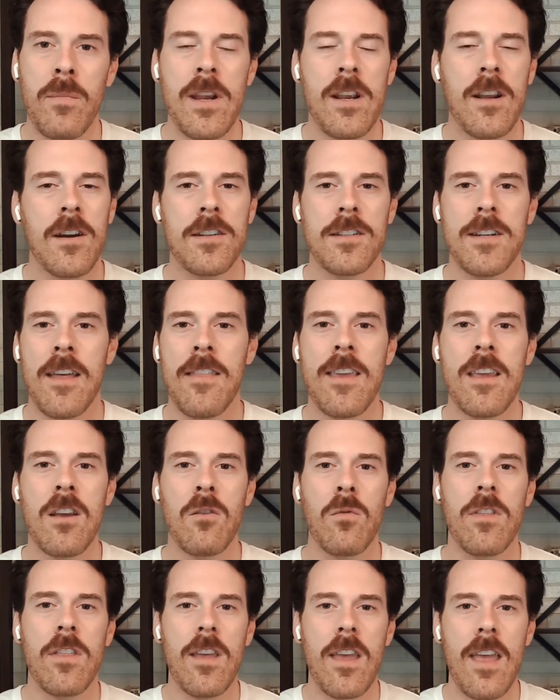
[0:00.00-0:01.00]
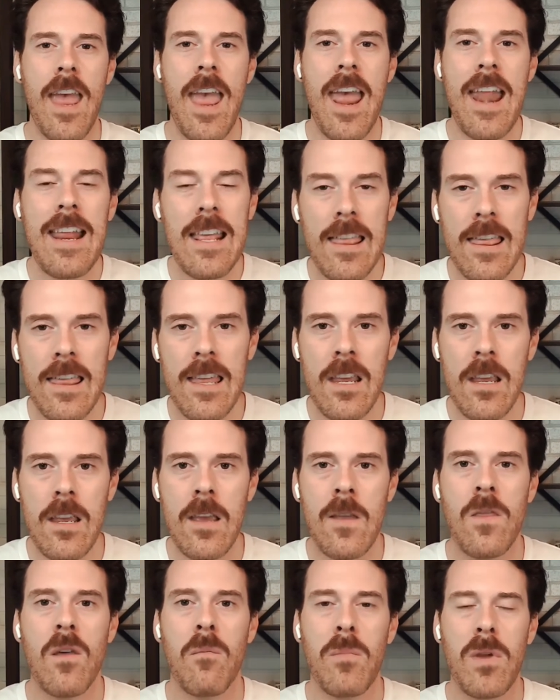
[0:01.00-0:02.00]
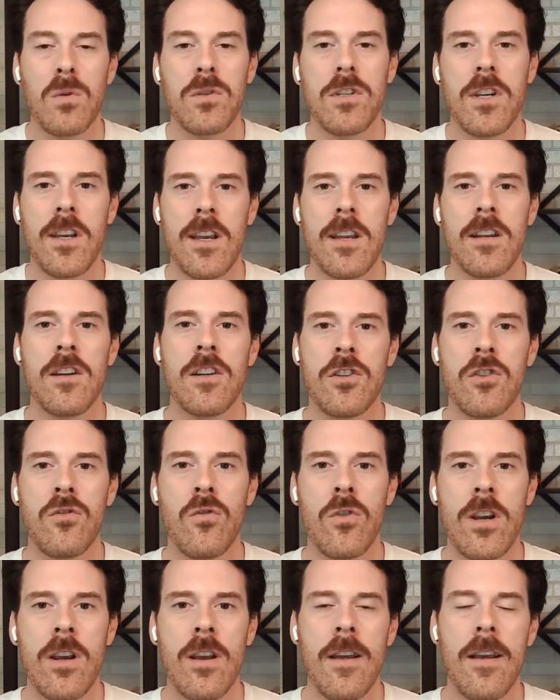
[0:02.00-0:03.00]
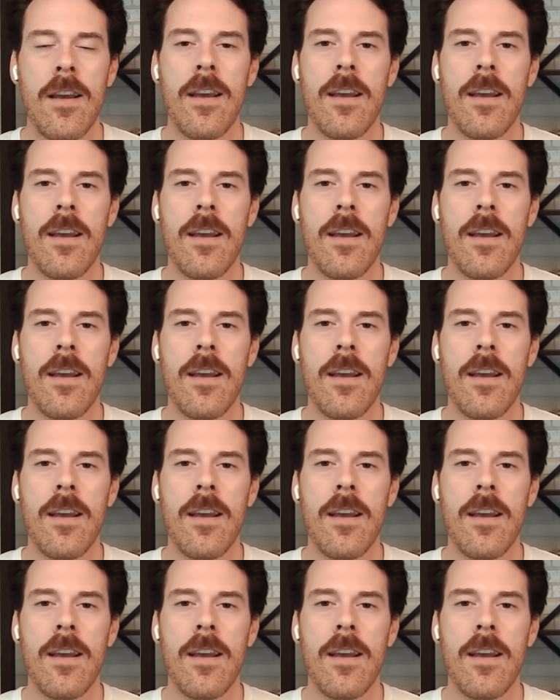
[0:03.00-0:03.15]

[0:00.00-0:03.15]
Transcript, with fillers: because I think with anything in the music industry,